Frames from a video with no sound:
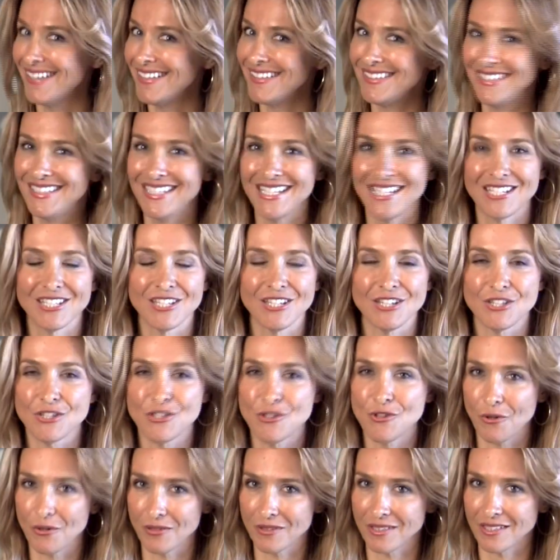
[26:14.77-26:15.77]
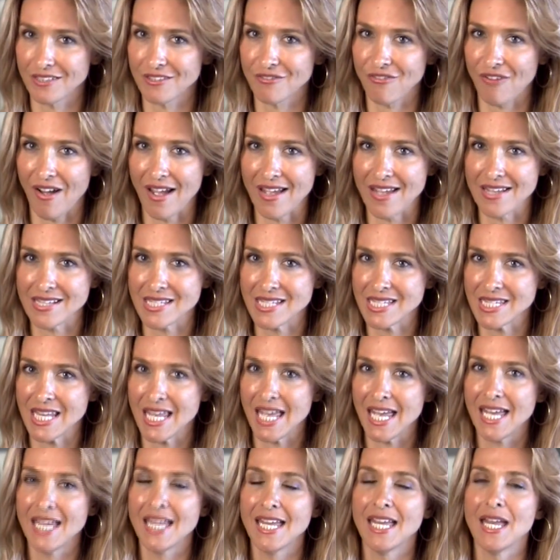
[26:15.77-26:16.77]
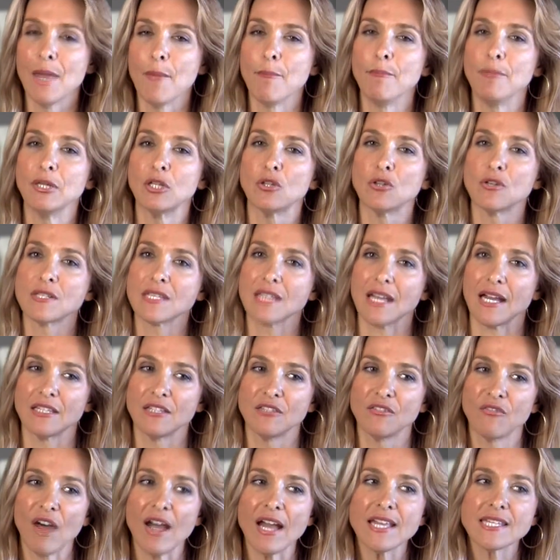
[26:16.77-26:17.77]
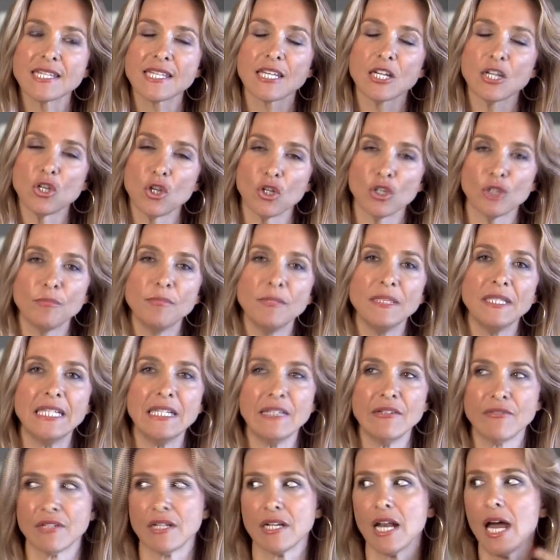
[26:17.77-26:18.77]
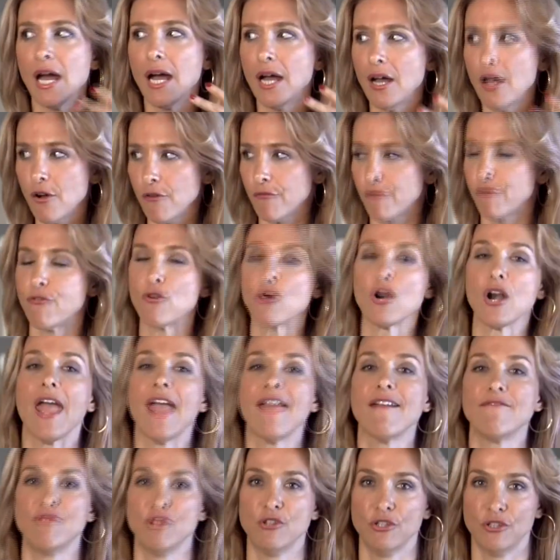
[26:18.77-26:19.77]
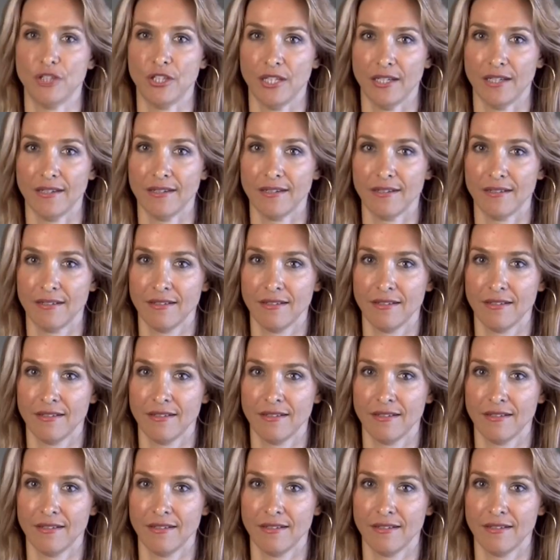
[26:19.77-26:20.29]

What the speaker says: This is not advice because advice cannot be given for everything.